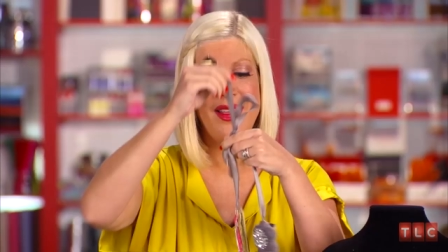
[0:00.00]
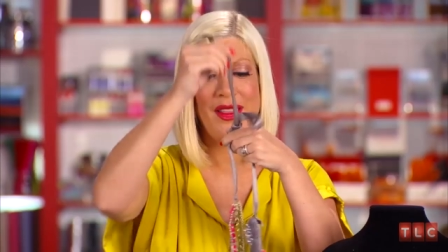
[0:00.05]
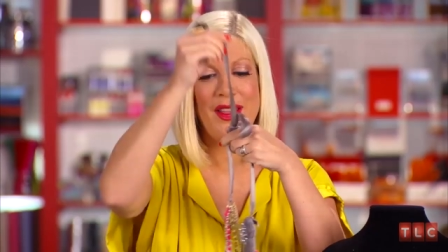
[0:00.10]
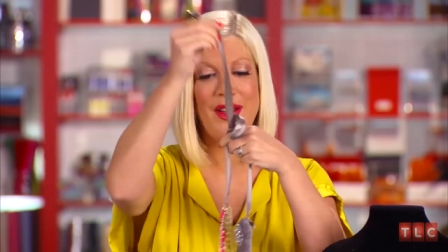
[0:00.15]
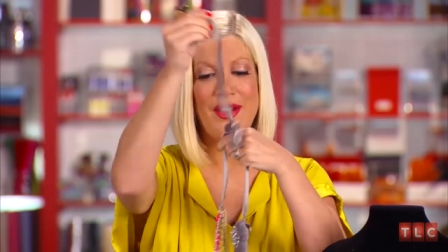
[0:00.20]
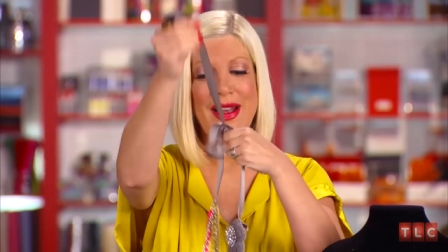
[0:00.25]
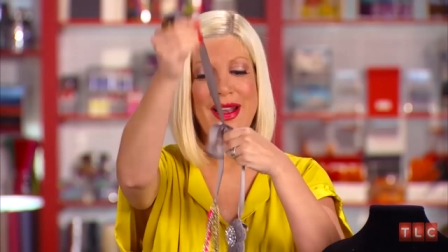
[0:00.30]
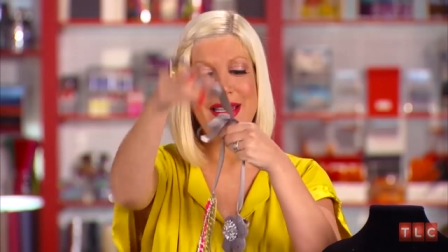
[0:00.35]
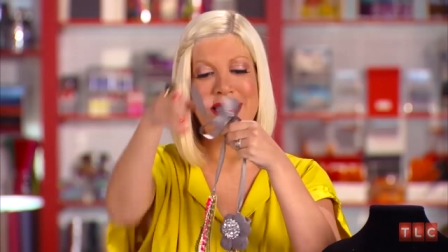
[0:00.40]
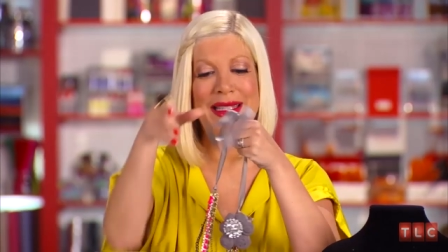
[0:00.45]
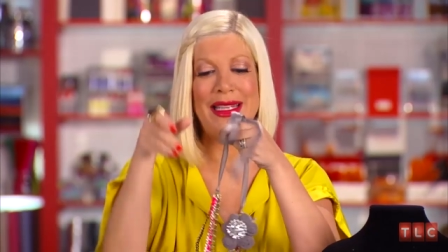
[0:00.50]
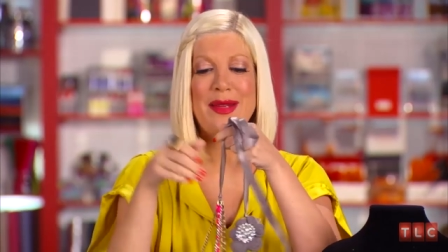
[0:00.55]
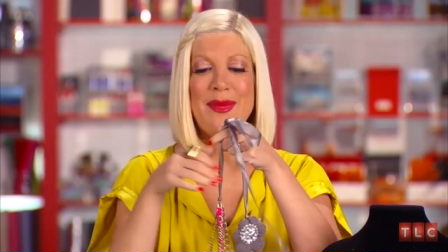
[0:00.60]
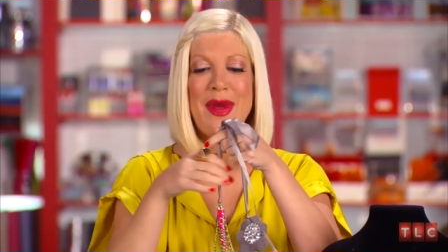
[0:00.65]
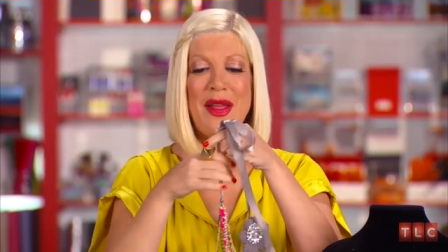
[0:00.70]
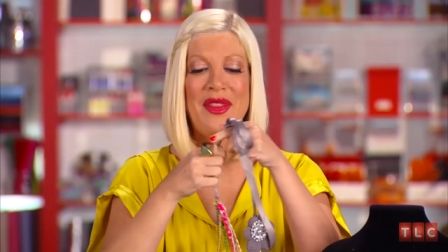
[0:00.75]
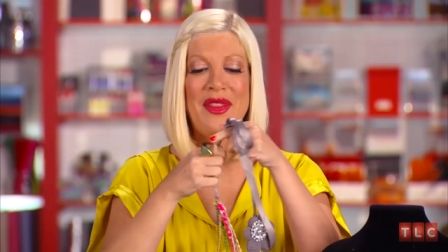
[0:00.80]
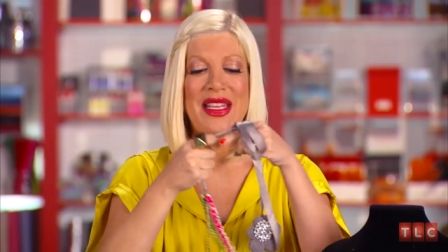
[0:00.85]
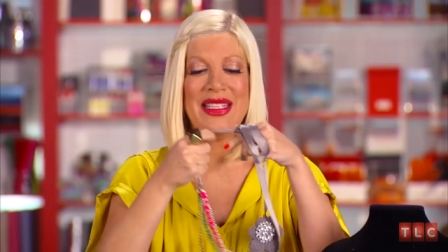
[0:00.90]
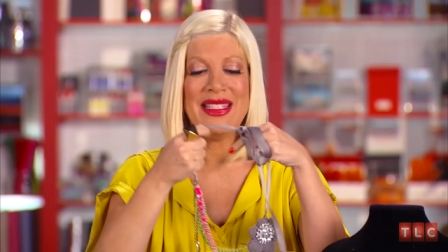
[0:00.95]
The greatest thing
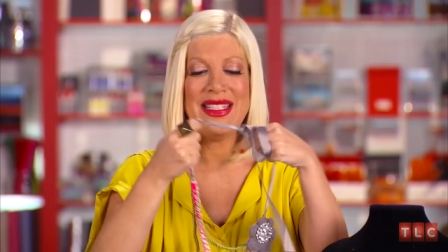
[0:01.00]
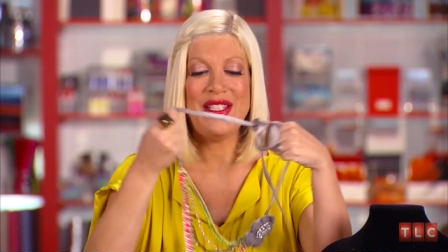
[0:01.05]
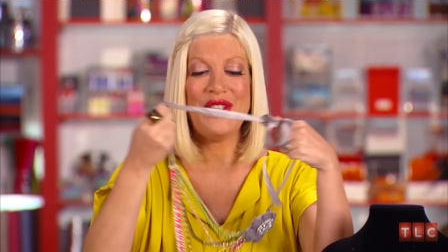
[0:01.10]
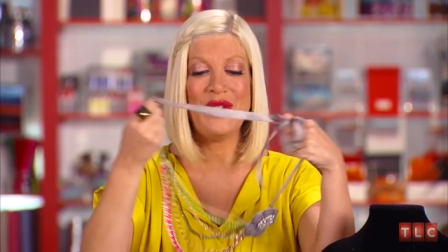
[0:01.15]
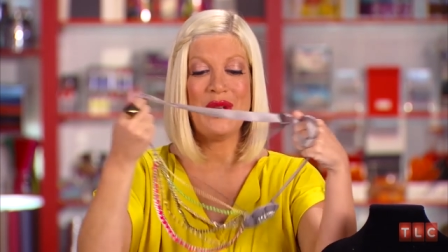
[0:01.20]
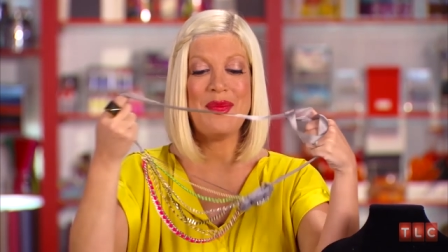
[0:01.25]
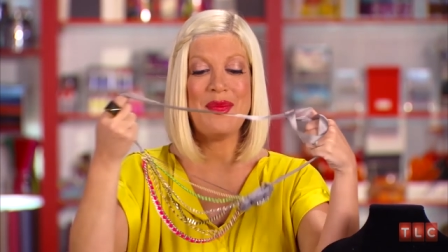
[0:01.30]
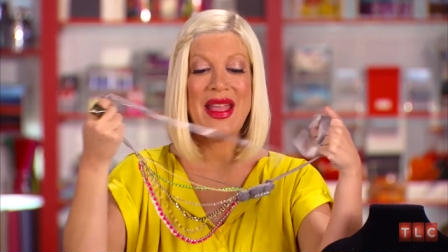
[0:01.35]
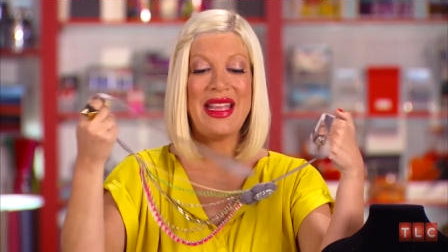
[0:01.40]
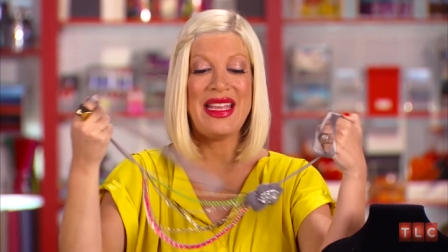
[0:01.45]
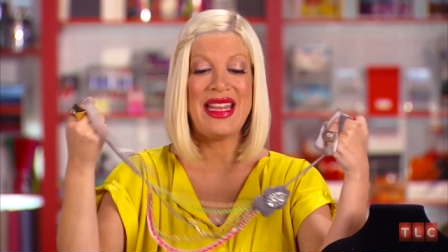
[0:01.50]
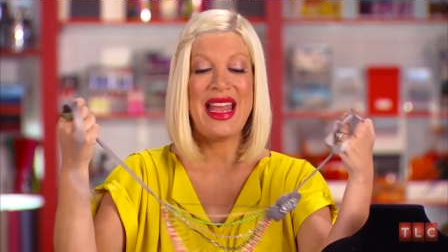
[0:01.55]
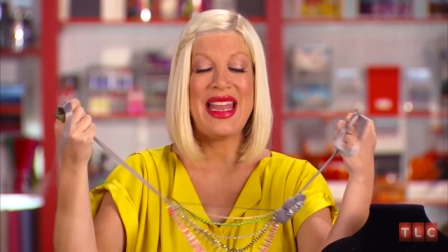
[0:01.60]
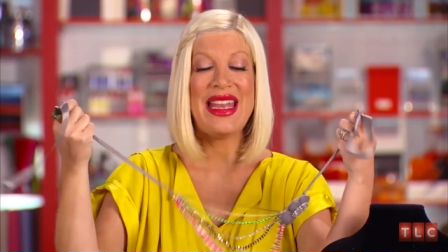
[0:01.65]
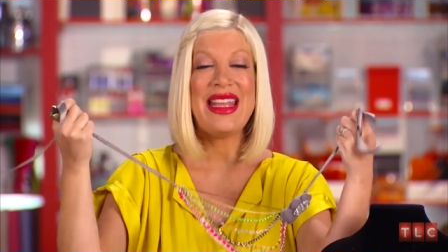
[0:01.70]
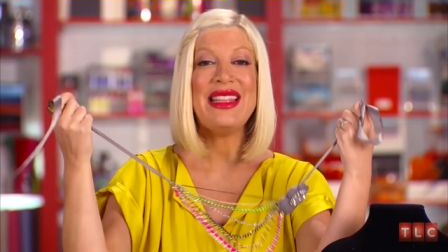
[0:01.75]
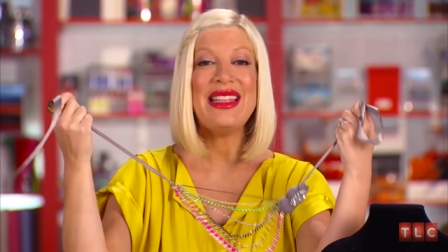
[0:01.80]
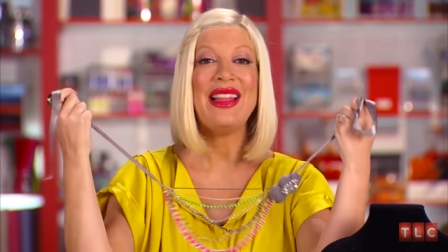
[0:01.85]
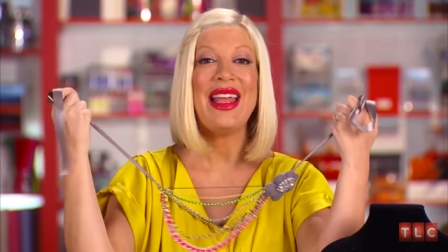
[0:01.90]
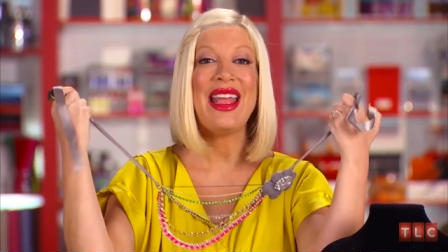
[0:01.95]
about this is you can make it
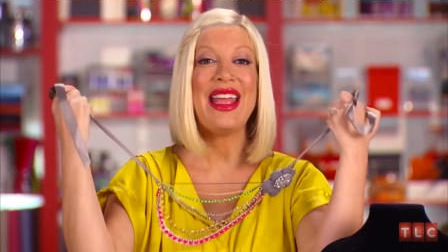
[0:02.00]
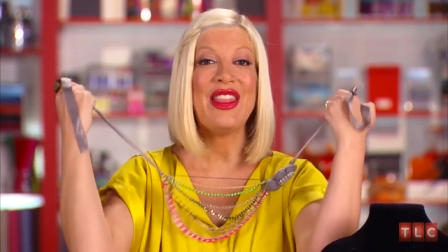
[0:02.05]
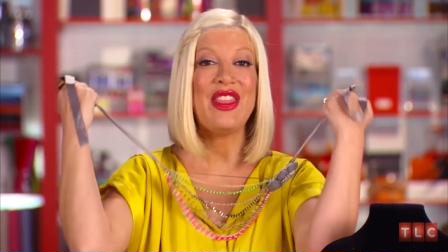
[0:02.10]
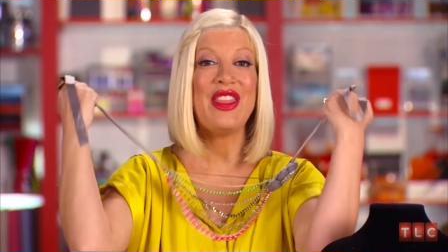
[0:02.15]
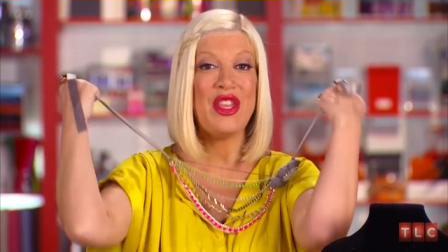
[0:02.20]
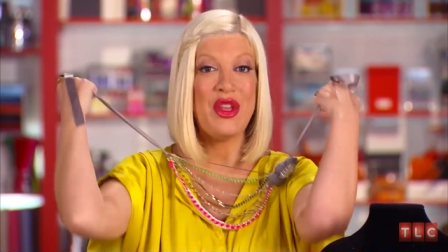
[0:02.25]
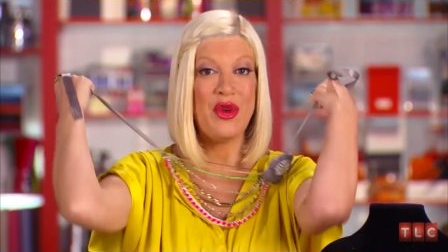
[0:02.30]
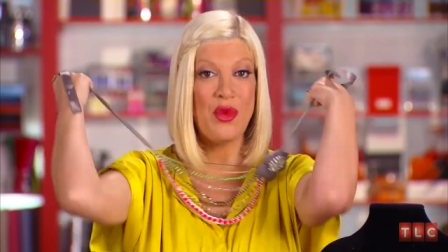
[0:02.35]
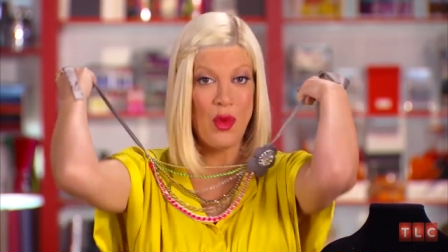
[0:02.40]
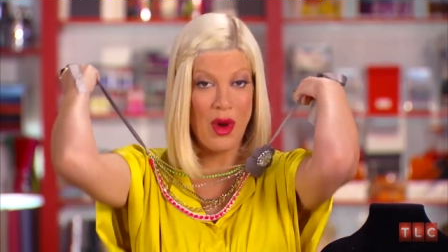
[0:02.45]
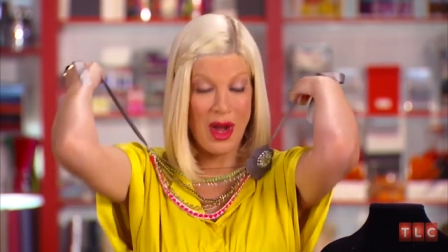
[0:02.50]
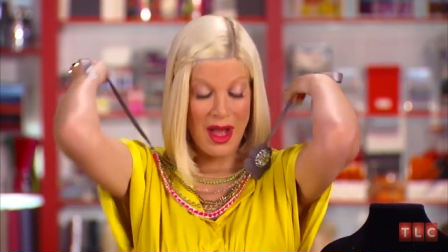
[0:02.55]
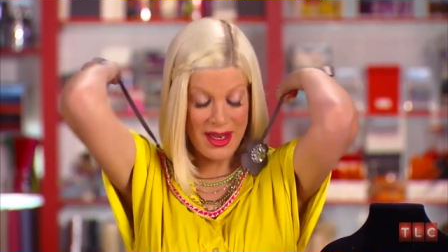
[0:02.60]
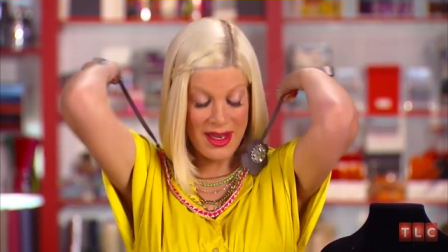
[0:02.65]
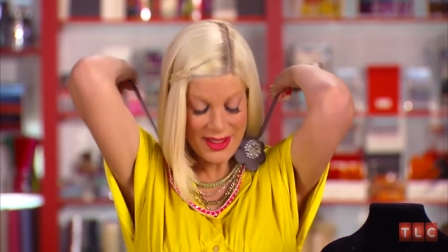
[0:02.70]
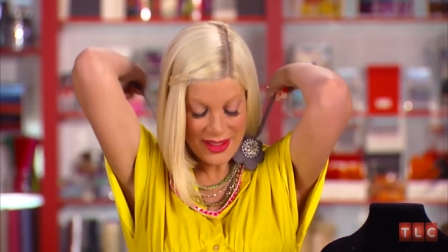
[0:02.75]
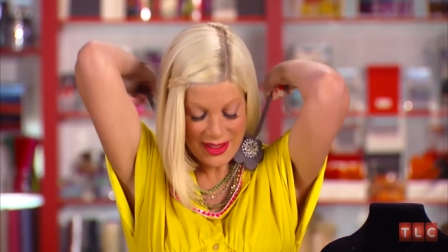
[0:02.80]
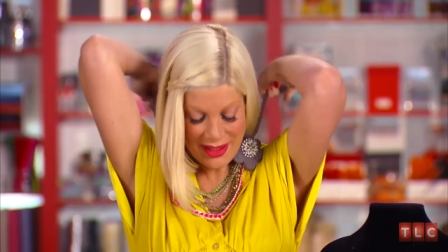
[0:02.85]
any length you want.